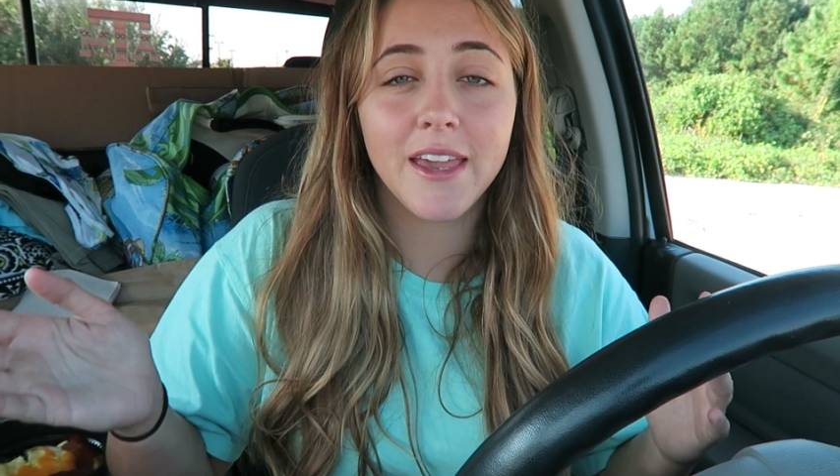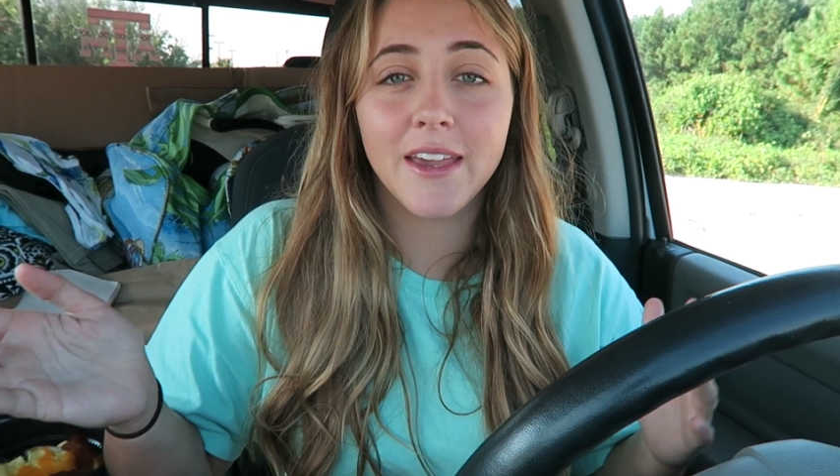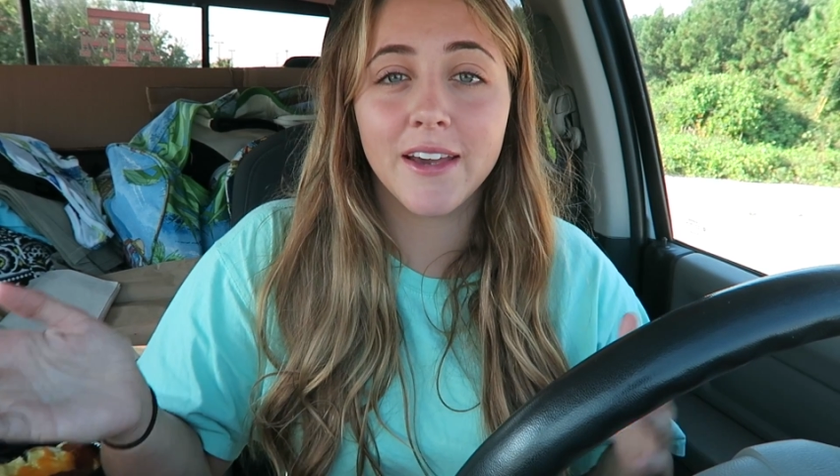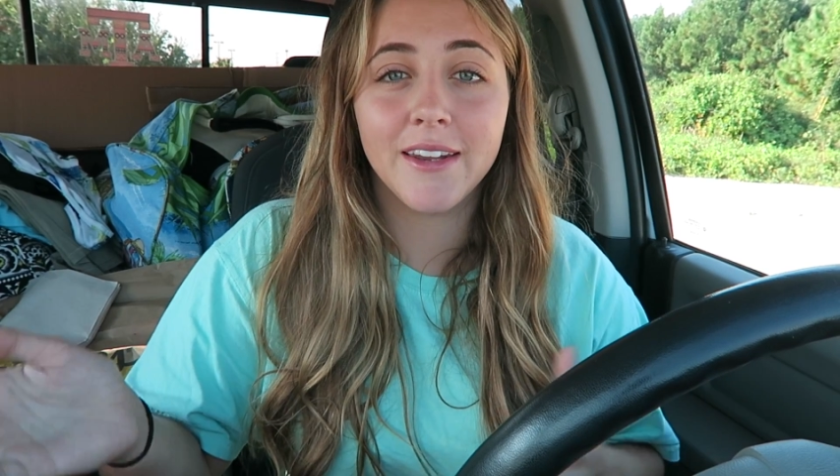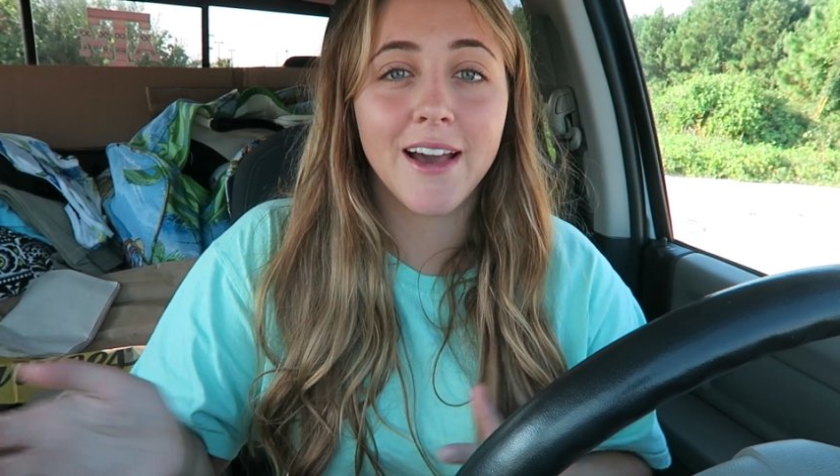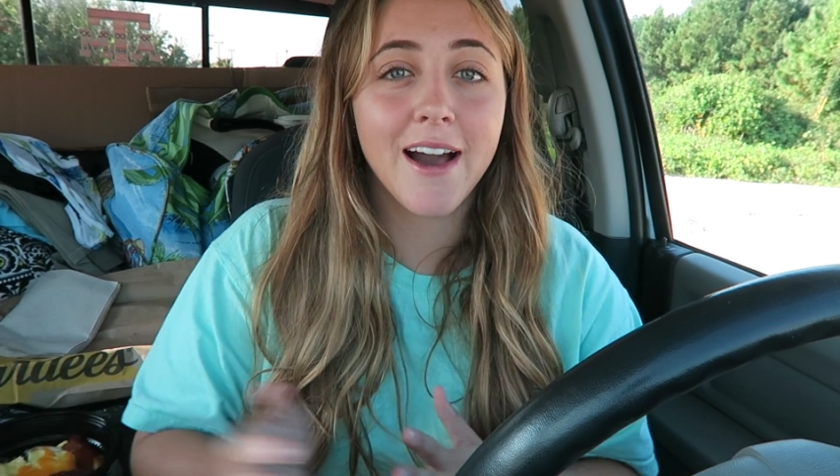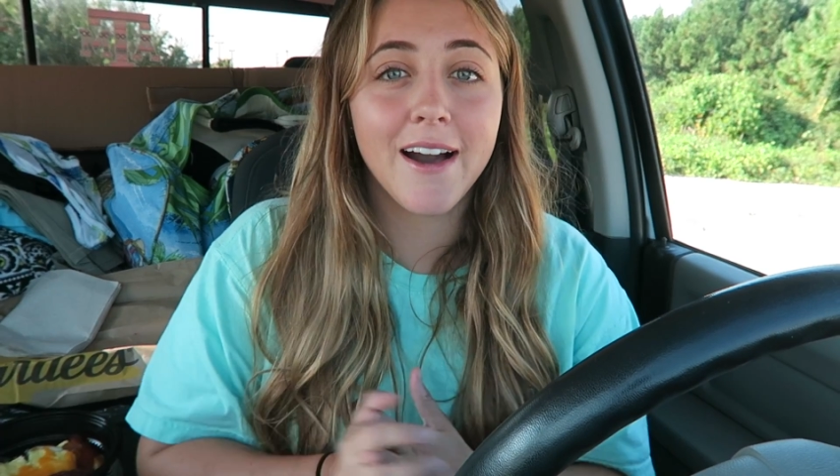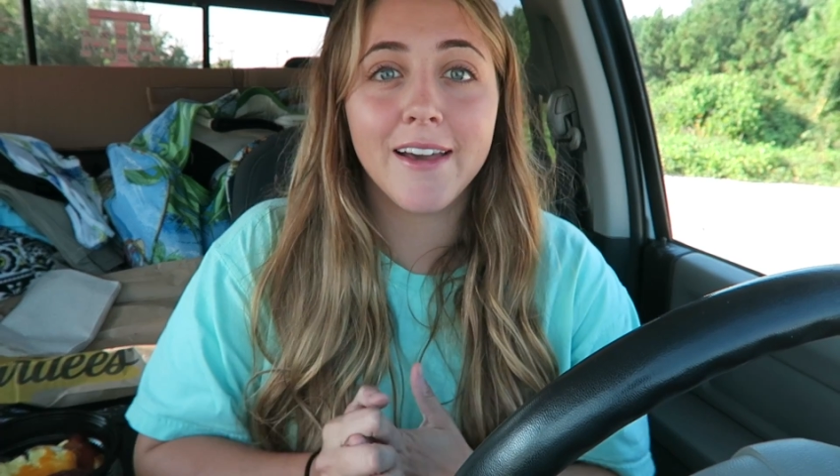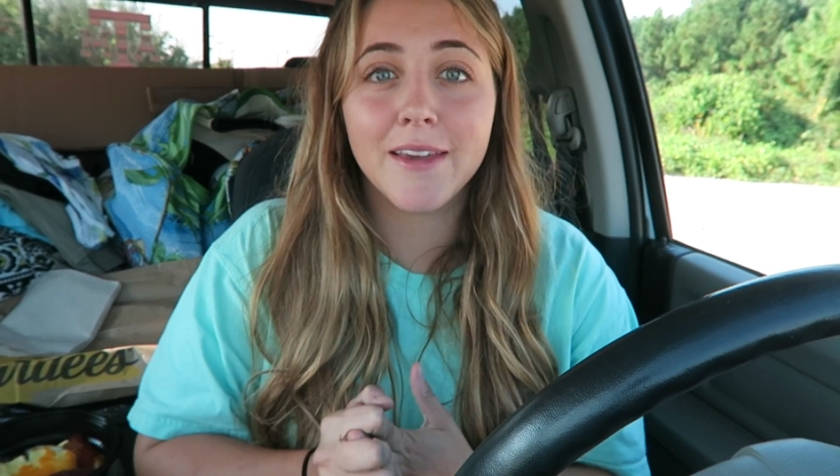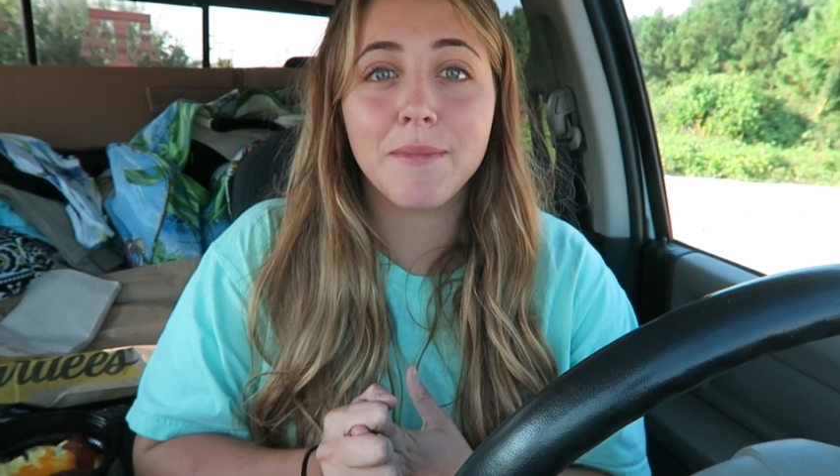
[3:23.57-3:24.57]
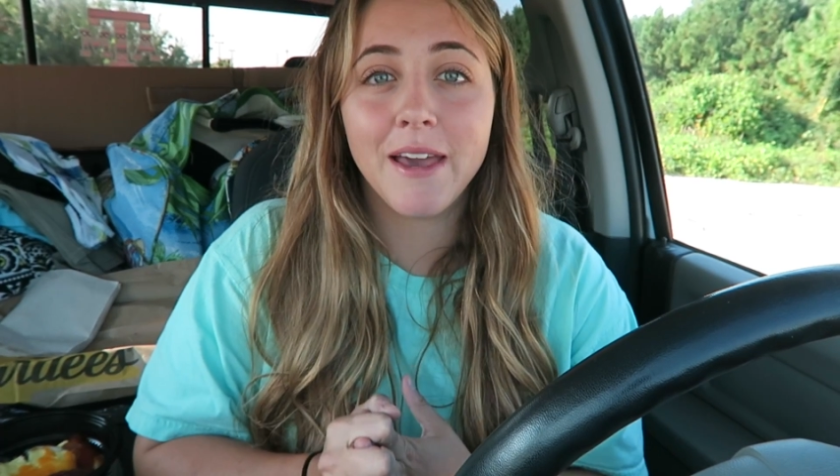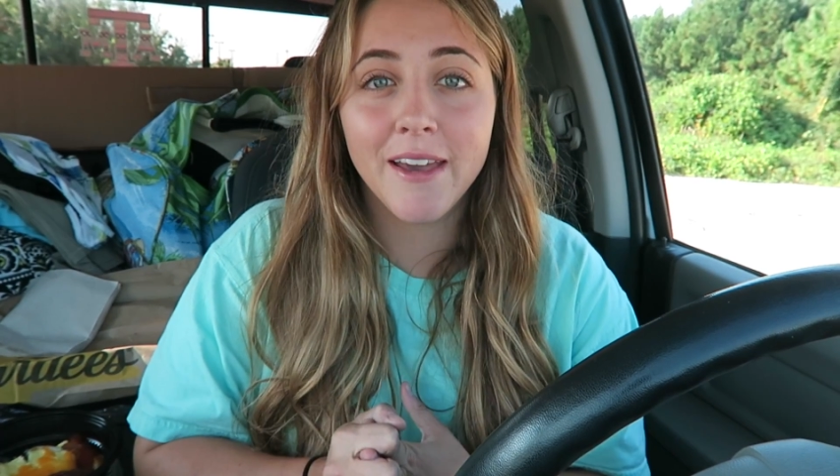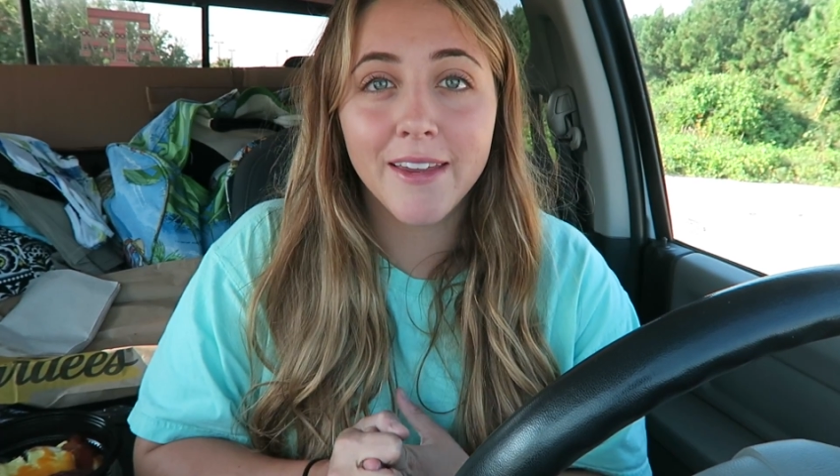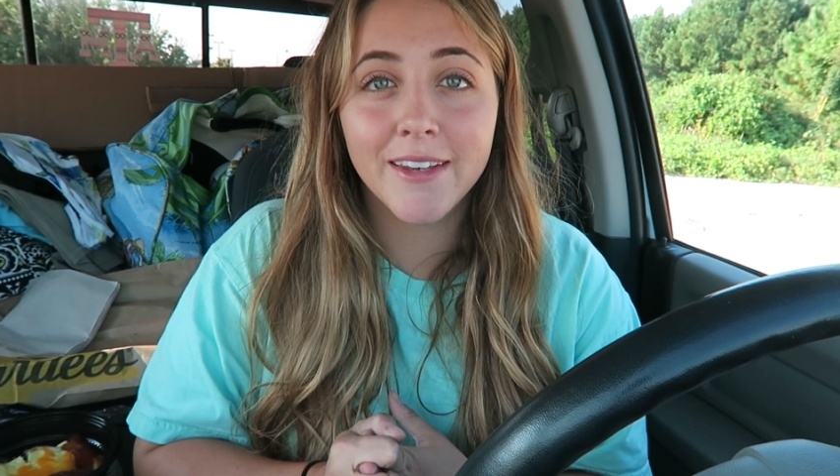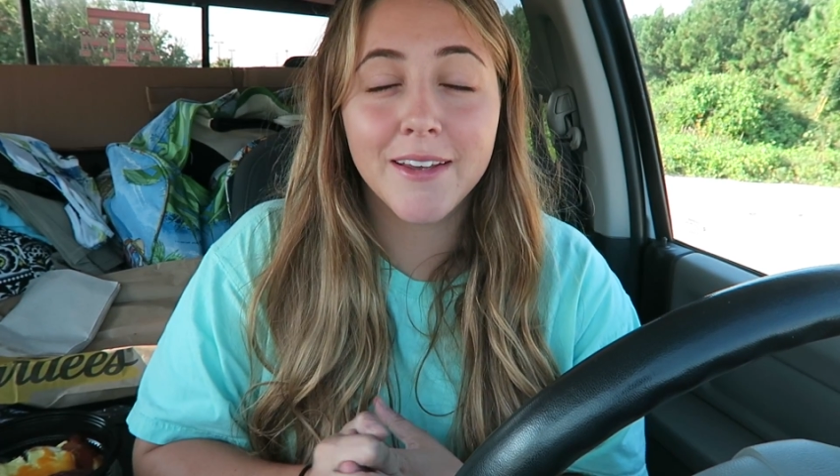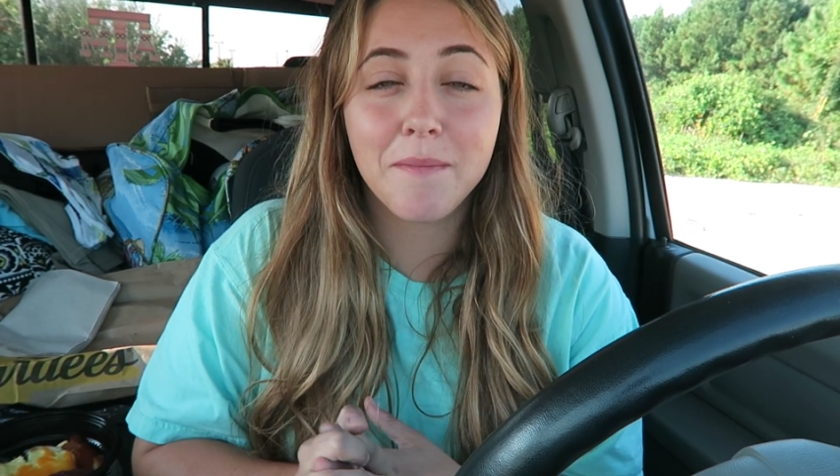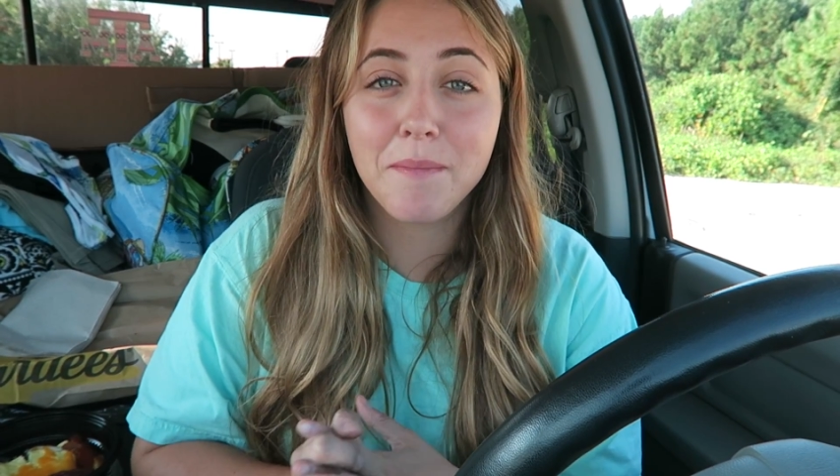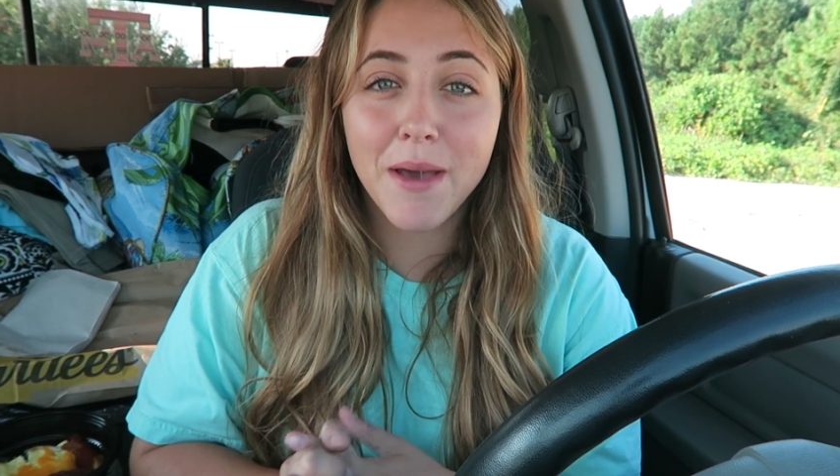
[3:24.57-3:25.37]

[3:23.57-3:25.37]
and I am headed